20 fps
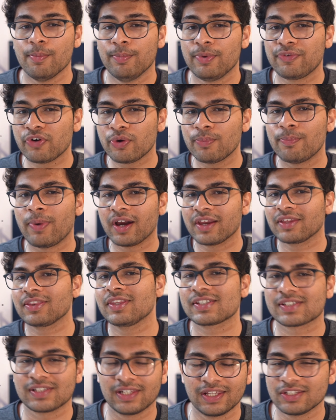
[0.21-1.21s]
Before buying
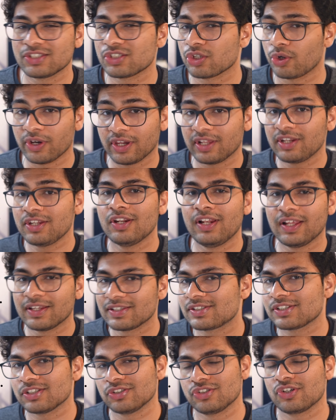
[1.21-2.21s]
this lens or any
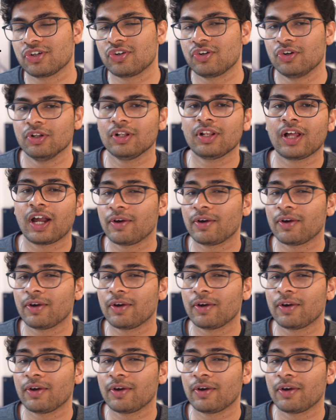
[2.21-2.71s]
lens in general,